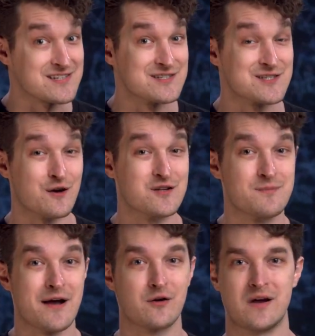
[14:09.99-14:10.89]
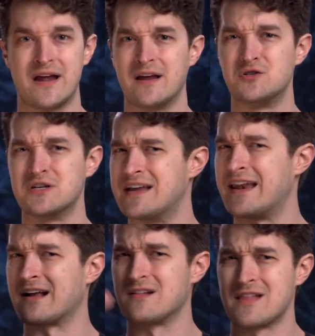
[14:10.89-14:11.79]
concerns about creating
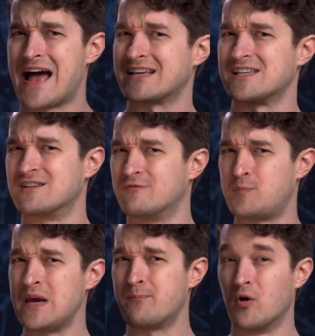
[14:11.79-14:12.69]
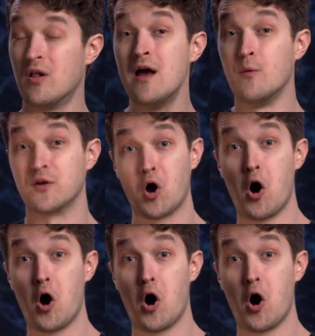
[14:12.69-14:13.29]
genetic classes of people with